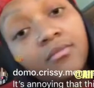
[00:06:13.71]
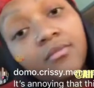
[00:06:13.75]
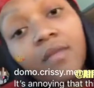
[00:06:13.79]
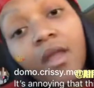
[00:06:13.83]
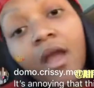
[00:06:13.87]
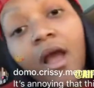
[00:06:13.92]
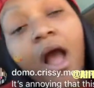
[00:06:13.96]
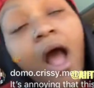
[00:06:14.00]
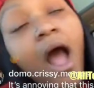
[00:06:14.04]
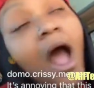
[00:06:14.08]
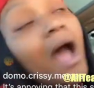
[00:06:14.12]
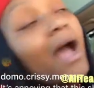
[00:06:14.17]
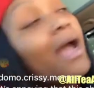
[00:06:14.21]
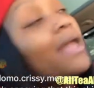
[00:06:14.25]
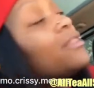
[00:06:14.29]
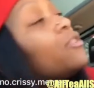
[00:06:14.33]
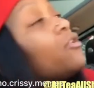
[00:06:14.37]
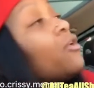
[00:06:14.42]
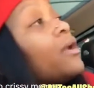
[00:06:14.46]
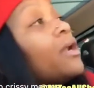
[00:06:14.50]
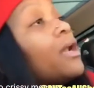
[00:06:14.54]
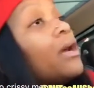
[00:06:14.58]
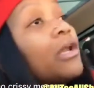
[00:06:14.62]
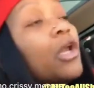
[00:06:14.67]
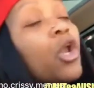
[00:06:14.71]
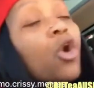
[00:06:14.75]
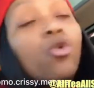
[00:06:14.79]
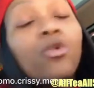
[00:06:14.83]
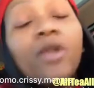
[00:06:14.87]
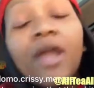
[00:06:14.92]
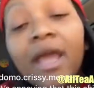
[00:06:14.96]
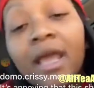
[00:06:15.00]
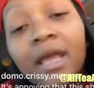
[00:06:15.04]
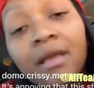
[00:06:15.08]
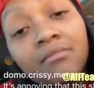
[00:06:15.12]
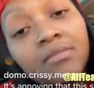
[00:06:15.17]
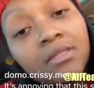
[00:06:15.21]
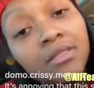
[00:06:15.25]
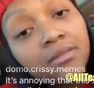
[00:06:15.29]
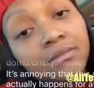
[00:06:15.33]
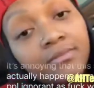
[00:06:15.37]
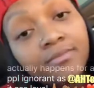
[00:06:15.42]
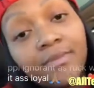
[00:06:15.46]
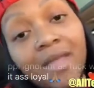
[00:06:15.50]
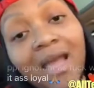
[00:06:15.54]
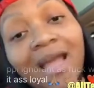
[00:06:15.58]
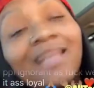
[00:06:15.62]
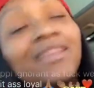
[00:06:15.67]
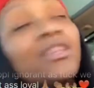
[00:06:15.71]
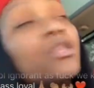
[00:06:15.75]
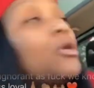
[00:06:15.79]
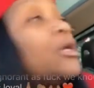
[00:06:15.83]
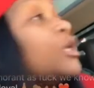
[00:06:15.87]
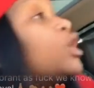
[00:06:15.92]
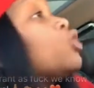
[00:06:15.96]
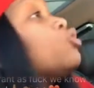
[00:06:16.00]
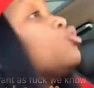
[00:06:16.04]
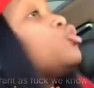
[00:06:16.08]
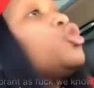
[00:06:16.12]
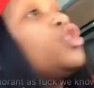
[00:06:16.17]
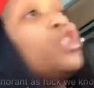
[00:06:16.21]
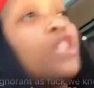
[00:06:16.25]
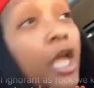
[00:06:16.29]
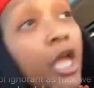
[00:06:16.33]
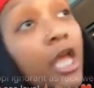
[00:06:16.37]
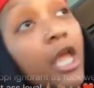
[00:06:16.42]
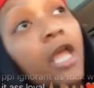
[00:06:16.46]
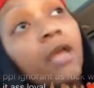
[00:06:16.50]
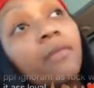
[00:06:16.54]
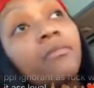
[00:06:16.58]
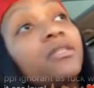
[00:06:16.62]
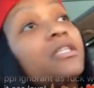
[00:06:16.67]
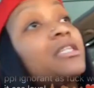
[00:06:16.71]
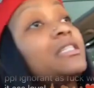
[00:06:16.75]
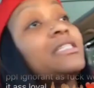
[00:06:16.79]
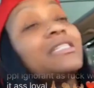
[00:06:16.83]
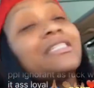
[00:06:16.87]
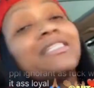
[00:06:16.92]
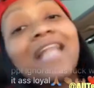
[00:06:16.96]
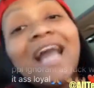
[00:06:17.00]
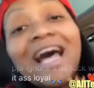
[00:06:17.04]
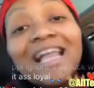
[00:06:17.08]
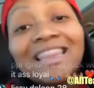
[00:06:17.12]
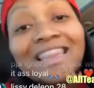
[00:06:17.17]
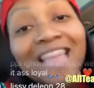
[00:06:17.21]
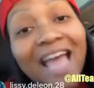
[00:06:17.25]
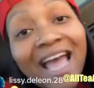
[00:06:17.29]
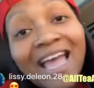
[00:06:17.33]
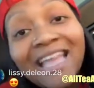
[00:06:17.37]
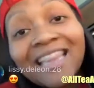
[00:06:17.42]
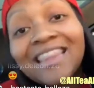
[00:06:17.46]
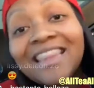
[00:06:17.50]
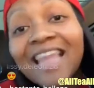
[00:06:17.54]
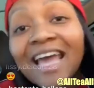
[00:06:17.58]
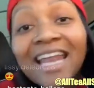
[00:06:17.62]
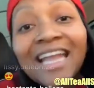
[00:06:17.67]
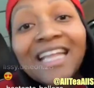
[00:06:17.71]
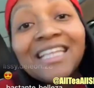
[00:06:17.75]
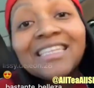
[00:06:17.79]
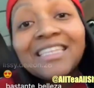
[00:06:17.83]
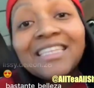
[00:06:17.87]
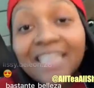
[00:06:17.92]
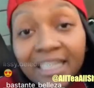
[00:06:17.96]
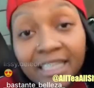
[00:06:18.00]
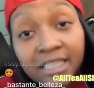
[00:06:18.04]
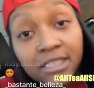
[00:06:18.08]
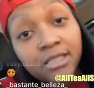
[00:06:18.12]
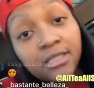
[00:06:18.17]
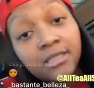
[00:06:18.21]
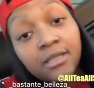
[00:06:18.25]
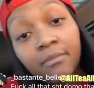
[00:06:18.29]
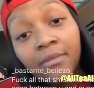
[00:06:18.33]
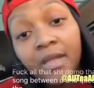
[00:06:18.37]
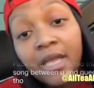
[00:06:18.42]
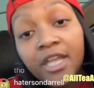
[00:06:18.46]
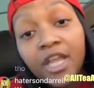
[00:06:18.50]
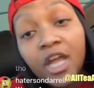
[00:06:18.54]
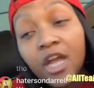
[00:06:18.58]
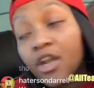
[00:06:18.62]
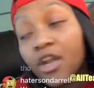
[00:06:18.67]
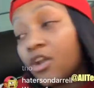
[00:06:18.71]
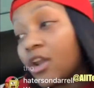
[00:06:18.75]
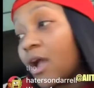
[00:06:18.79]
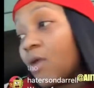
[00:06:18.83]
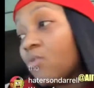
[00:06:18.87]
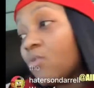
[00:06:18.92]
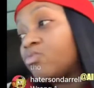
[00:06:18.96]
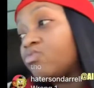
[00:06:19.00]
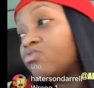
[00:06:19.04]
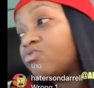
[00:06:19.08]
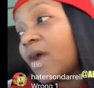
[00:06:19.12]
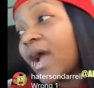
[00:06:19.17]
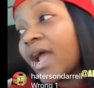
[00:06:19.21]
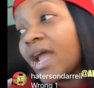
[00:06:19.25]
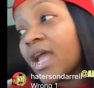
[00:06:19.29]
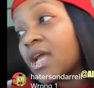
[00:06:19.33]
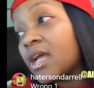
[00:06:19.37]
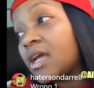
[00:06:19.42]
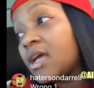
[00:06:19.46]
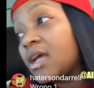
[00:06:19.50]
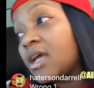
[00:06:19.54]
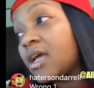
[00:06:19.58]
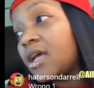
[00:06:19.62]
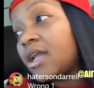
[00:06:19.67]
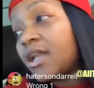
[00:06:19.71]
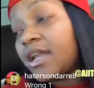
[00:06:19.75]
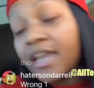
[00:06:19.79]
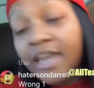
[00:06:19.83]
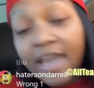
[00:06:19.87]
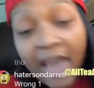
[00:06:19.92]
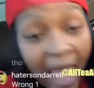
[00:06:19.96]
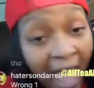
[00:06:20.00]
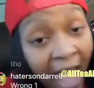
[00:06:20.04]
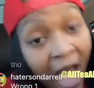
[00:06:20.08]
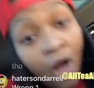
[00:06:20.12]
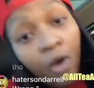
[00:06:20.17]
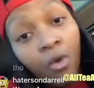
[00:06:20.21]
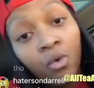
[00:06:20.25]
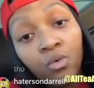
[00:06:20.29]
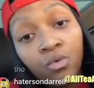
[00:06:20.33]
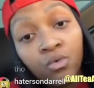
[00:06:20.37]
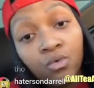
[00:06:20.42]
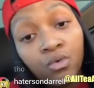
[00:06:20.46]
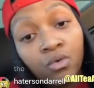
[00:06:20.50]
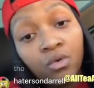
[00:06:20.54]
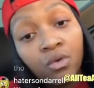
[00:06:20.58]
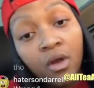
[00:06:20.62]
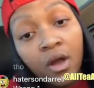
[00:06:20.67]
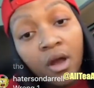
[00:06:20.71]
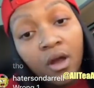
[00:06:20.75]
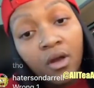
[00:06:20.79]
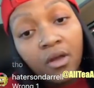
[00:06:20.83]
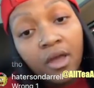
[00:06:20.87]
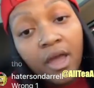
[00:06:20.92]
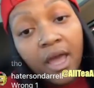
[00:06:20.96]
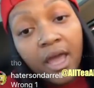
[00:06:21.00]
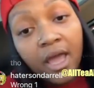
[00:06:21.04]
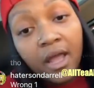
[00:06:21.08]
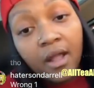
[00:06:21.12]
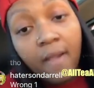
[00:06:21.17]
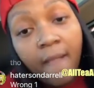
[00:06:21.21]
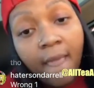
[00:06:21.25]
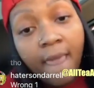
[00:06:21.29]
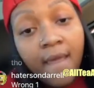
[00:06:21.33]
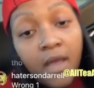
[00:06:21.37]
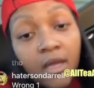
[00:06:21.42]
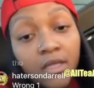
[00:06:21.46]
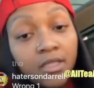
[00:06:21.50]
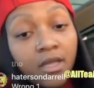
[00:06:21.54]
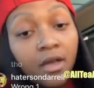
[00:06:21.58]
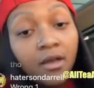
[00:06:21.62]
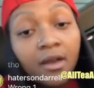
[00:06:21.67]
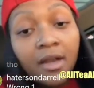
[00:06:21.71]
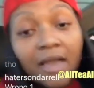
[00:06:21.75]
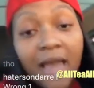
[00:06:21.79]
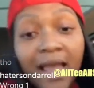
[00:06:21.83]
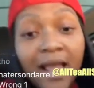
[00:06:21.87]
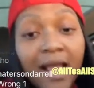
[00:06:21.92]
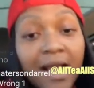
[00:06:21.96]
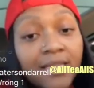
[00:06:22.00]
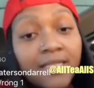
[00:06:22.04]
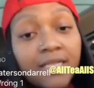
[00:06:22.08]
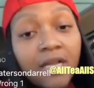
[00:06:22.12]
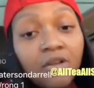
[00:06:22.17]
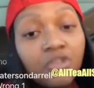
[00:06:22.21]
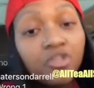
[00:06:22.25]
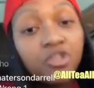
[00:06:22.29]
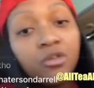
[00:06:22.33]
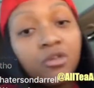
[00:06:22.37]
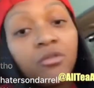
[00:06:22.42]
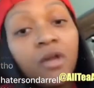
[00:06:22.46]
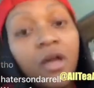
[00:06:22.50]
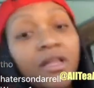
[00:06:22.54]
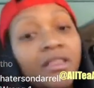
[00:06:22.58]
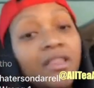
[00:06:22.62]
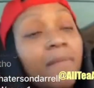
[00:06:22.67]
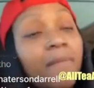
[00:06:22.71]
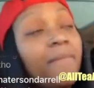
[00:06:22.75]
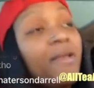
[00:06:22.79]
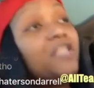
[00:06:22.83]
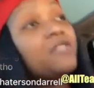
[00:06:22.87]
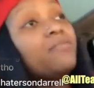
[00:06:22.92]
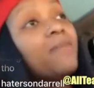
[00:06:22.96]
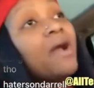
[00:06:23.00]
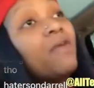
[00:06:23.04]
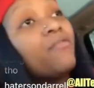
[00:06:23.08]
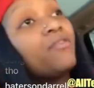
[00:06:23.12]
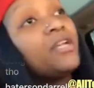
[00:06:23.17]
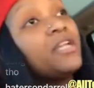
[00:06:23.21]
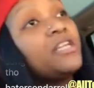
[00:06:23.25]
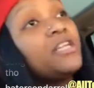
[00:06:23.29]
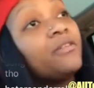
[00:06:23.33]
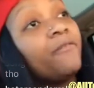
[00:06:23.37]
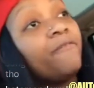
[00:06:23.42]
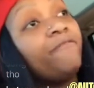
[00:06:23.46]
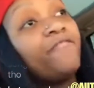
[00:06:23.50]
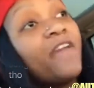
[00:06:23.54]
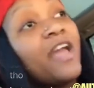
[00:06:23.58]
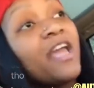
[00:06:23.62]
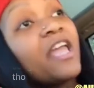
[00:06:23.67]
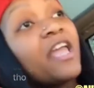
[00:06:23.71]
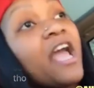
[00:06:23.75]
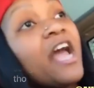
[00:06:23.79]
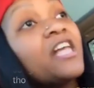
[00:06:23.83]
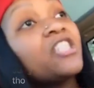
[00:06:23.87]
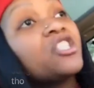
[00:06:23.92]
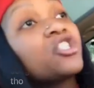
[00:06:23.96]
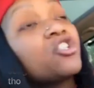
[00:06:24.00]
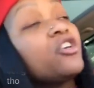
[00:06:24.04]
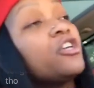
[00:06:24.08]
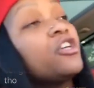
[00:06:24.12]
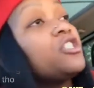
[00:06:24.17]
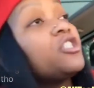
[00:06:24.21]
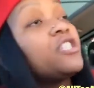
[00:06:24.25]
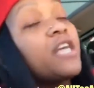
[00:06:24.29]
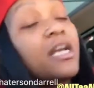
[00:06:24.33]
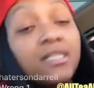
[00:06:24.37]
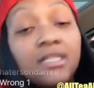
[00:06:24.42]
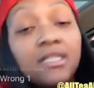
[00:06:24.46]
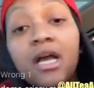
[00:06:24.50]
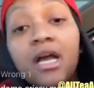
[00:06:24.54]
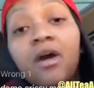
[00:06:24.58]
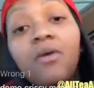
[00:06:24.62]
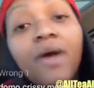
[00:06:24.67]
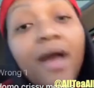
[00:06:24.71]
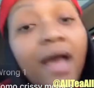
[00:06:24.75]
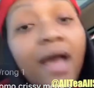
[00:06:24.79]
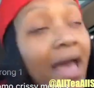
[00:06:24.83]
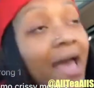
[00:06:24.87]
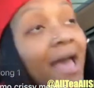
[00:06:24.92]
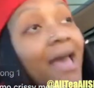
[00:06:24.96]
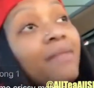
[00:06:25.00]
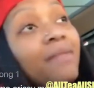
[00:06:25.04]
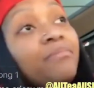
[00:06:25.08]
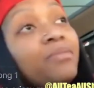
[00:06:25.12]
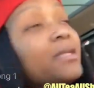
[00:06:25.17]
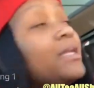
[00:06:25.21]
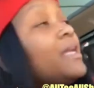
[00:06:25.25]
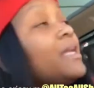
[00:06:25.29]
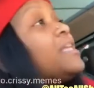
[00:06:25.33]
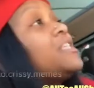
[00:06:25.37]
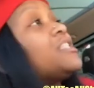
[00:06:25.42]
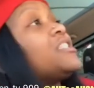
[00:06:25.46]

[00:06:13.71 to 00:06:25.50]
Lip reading: I ain't throwing out no names. I ain't throwing no shade, but this is not that, and that ain't this. I'm letting y'all know that right now. Okay, so like I told you, the bitch might release some fake ass screenshots. Go ahead, please,